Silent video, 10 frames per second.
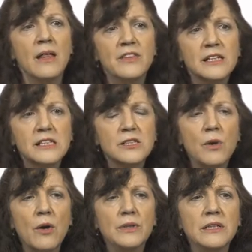this is
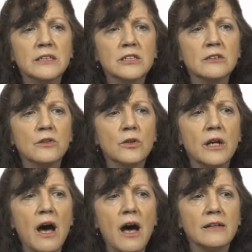where we need to look
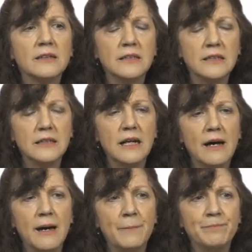at the,
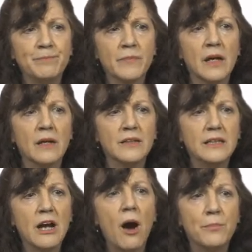um,
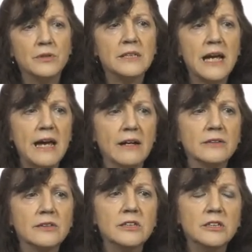the upper
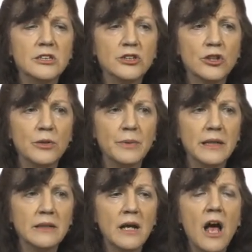tail to
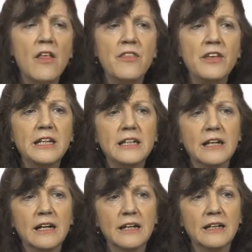determine the,
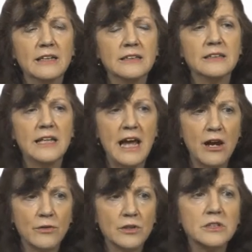uh, the
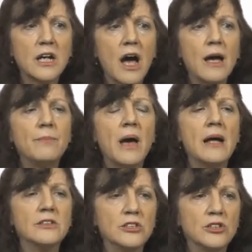error type
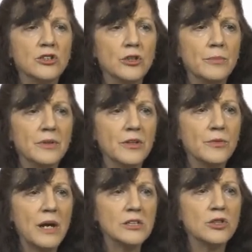and to determine the
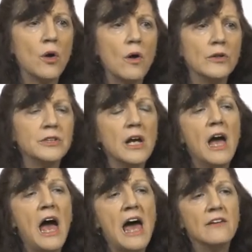threshold.
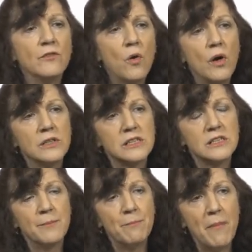And of course,
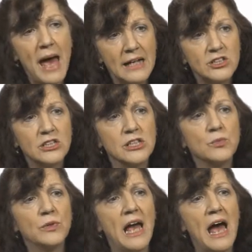the matches
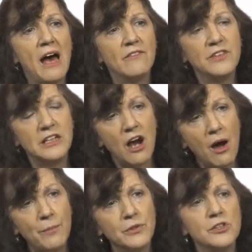would have the
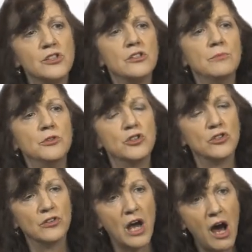upper distribution
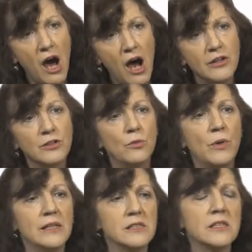or the higher
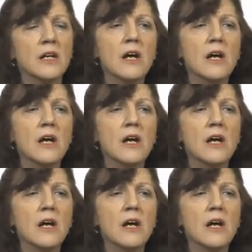weights.